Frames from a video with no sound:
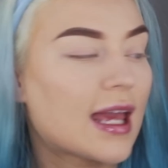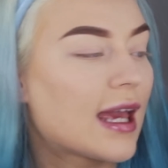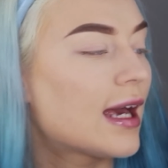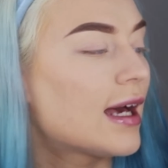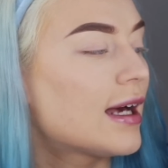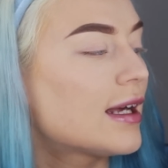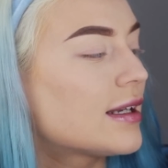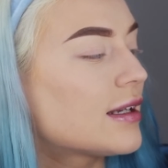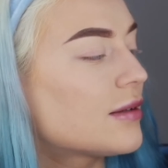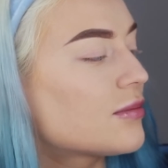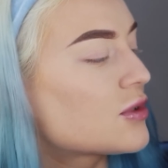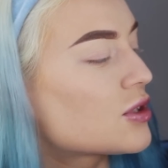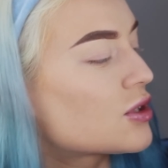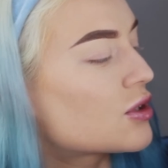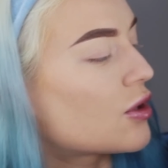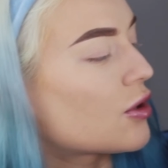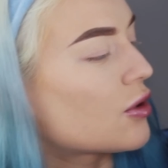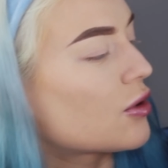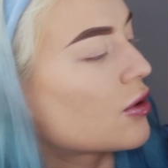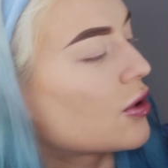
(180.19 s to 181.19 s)
and I'm
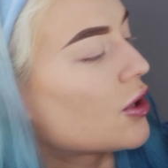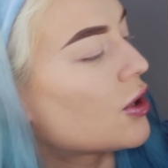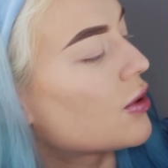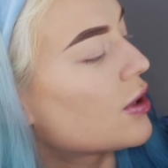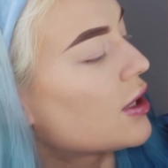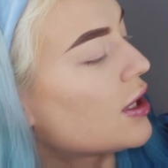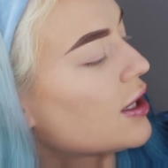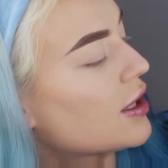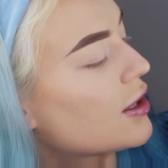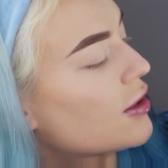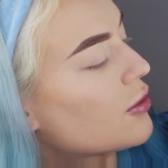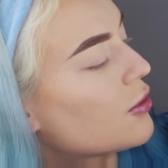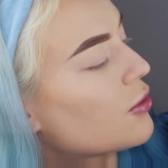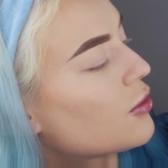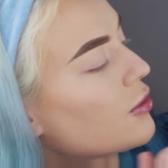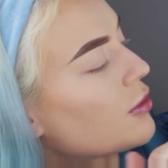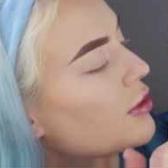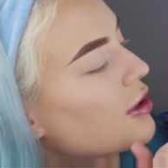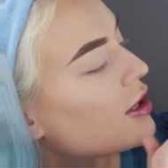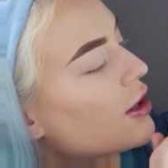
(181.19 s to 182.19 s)
just gonna go
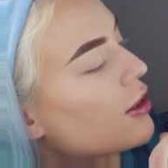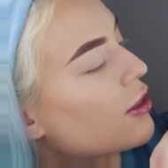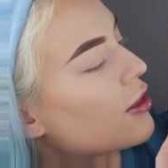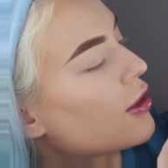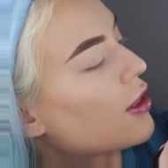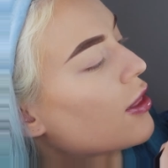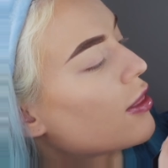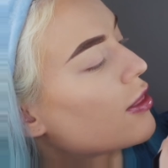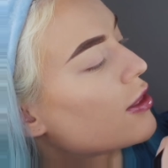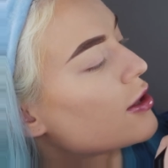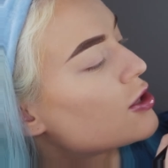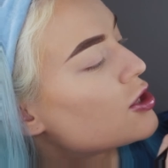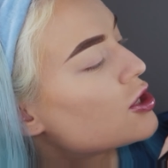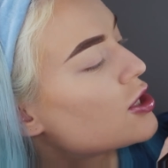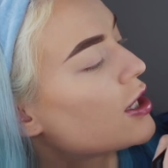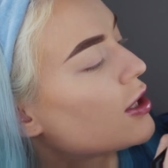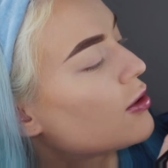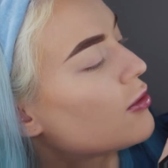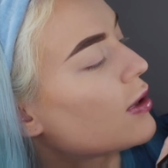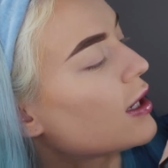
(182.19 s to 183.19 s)
in with this
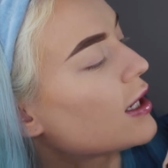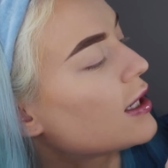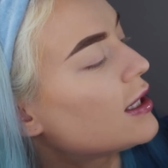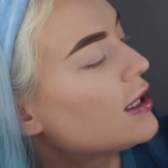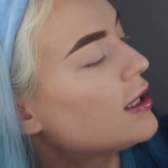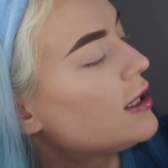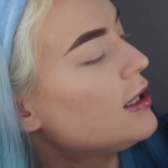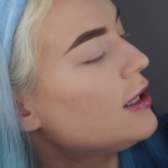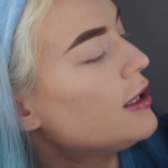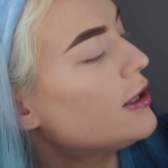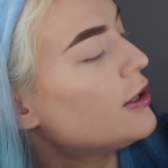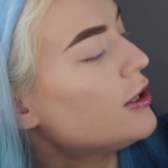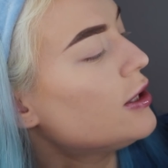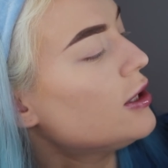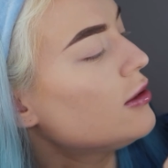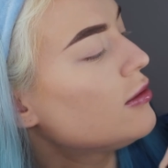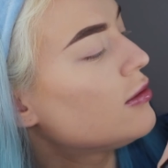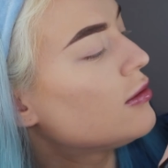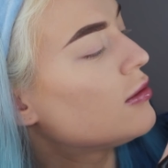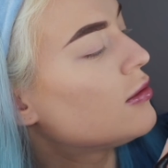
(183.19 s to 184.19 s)
shade right
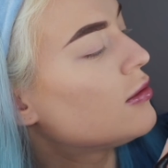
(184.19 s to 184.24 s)
here.